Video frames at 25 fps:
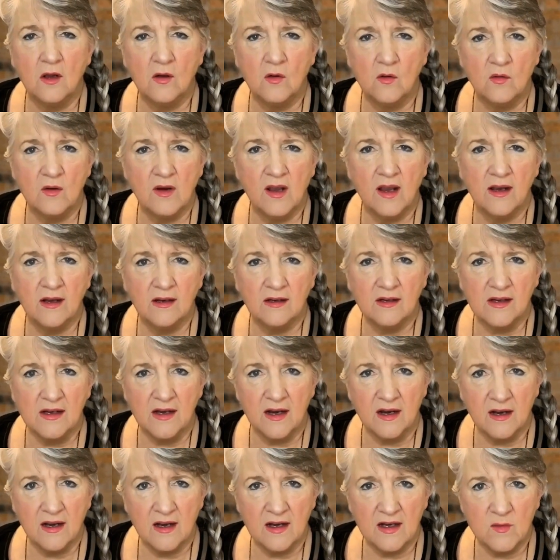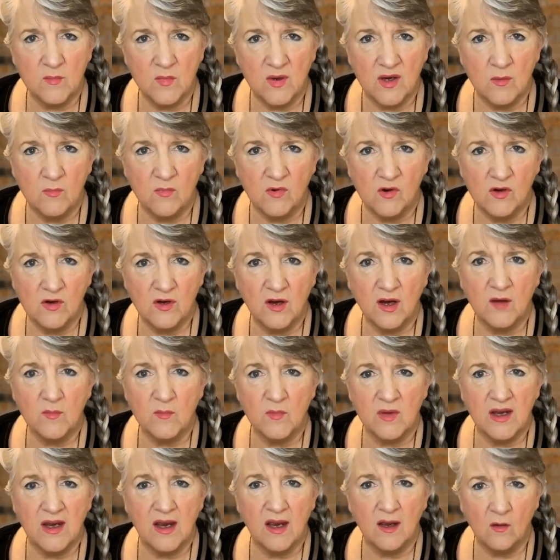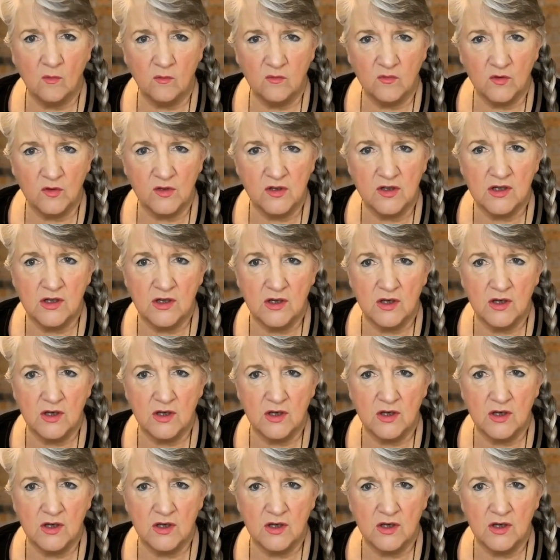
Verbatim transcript: Don't alienate people who can be helpful